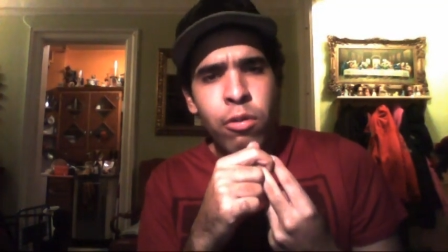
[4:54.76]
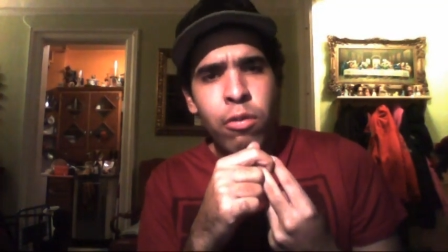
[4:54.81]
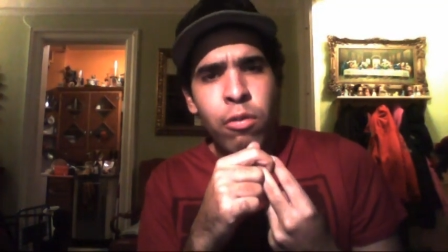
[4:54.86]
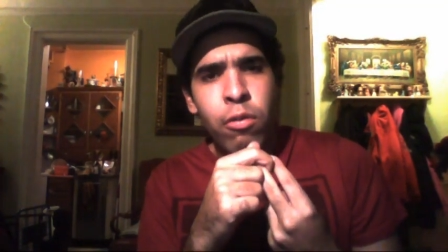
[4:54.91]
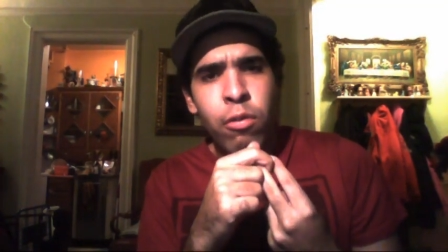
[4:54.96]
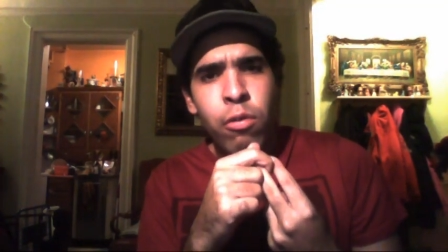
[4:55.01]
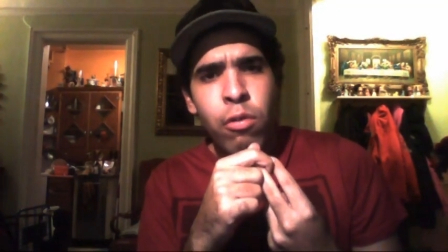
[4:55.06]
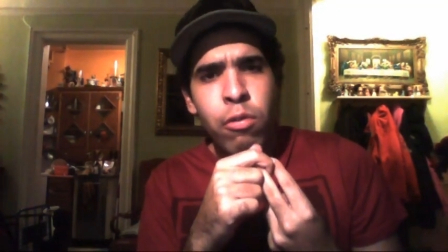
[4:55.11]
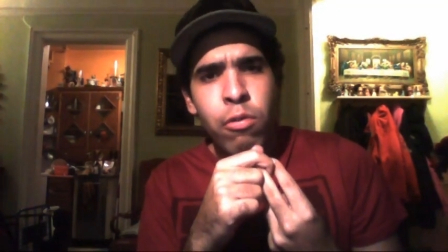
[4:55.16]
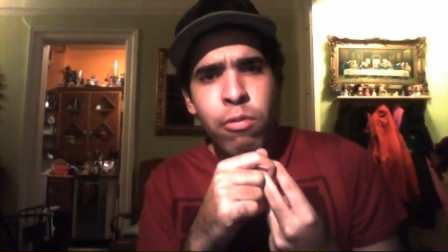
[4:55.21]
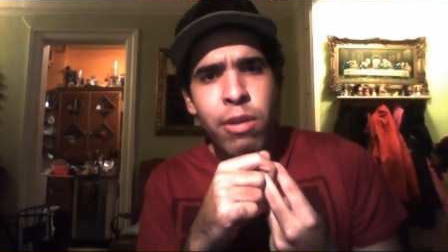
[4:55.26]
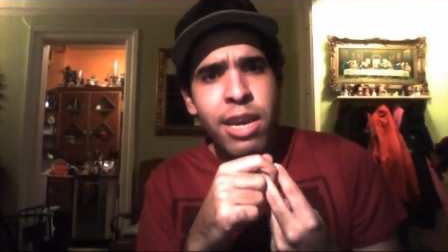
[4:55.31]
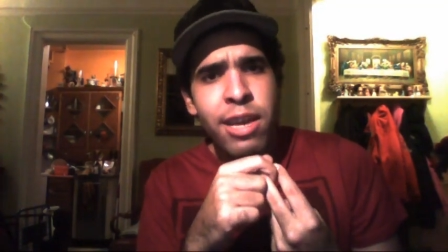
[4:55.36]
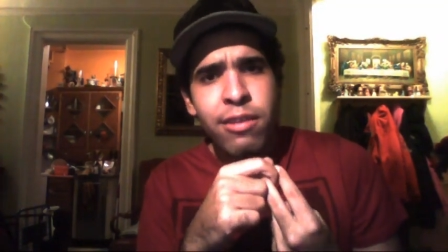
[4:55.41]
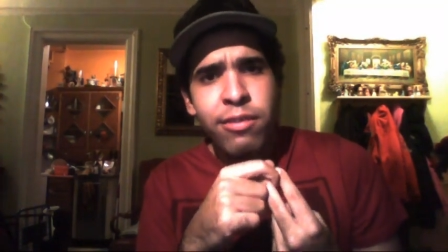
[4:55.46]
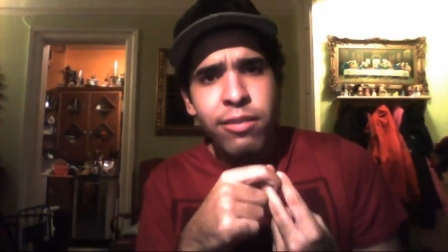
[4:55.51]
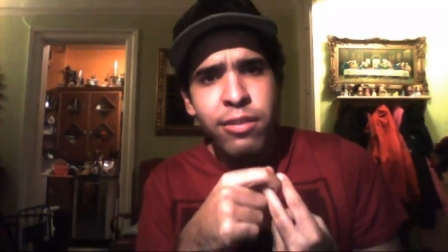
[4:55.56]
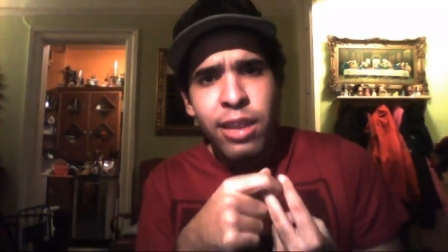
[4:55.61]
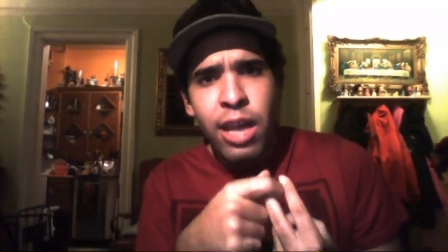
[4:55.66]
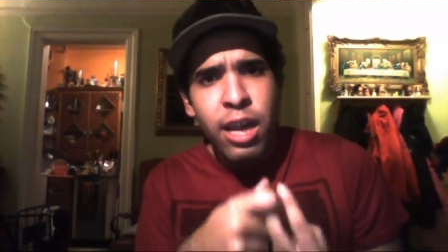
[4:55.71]
who
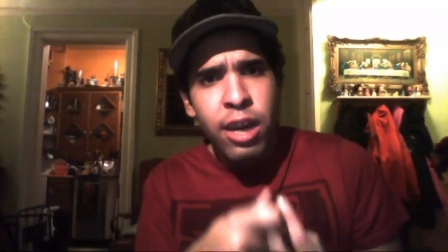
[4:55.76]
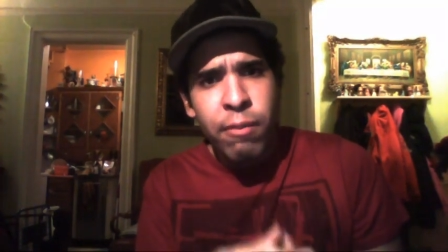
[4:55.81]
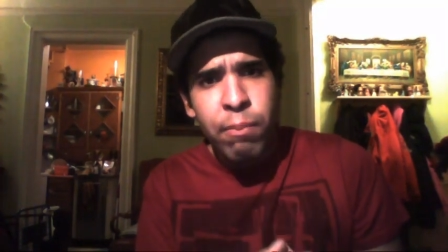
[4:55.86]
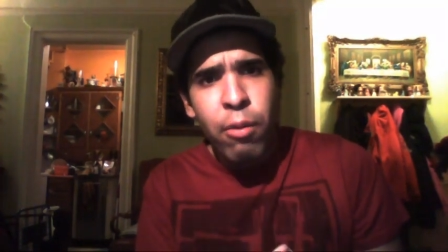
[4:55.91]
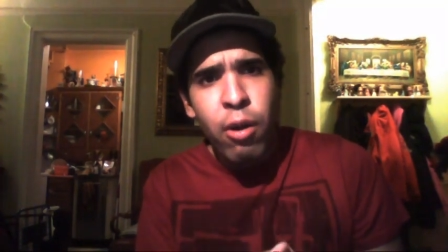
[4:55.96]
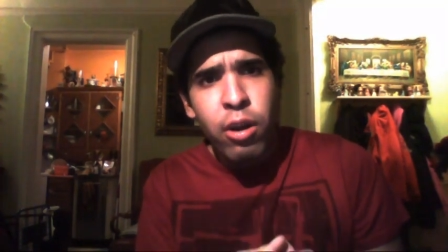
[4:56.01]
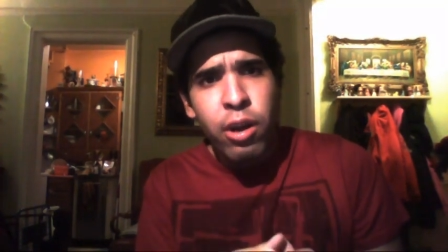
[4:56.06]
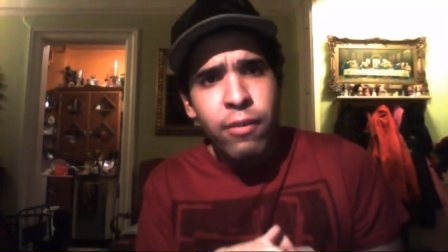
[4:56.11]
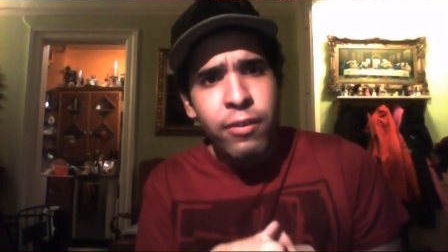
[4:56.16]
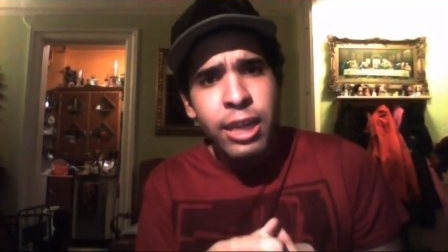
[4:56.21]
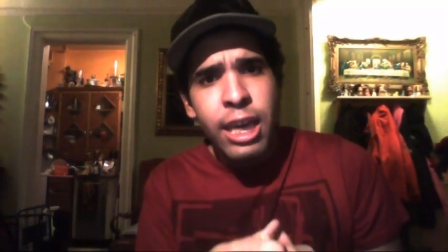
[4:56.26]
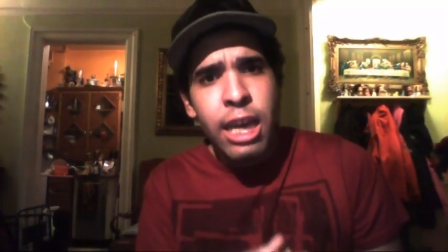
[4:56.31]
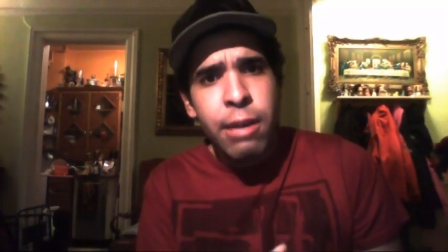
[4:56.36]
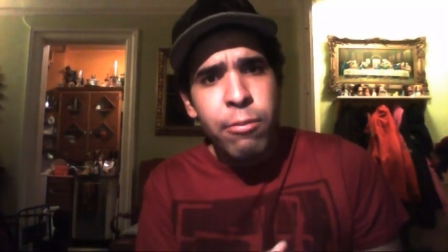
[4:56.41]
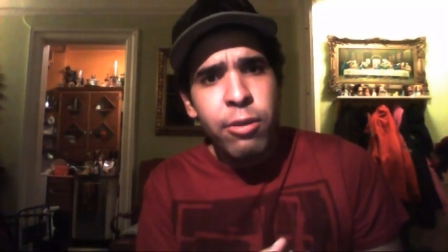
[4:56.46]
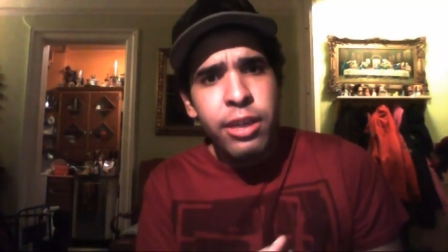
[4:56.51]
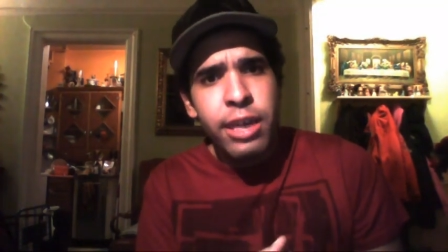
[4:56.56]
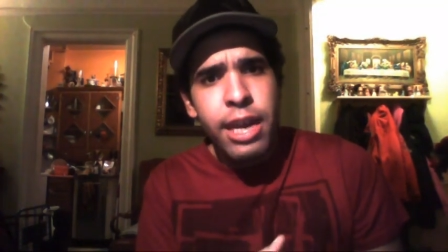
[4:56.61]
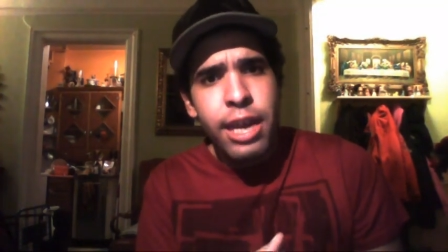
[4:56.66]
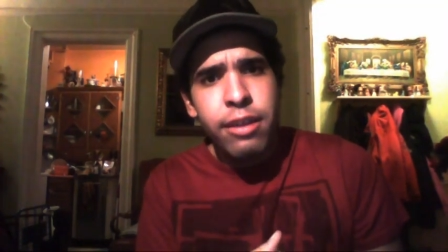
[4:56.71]
is not a part of
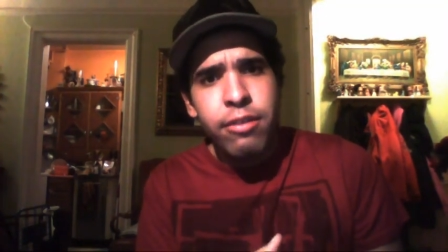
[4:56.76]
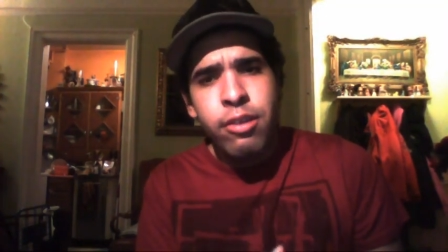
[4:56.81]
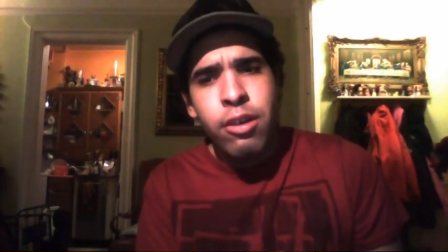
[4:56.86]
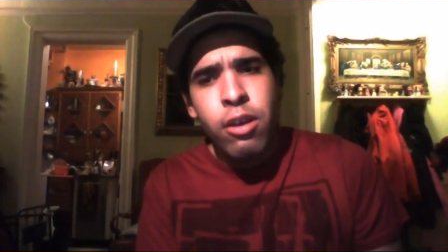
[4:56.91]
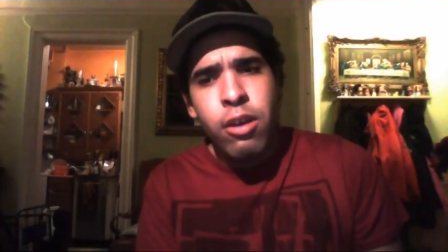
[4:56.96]
Gamergate.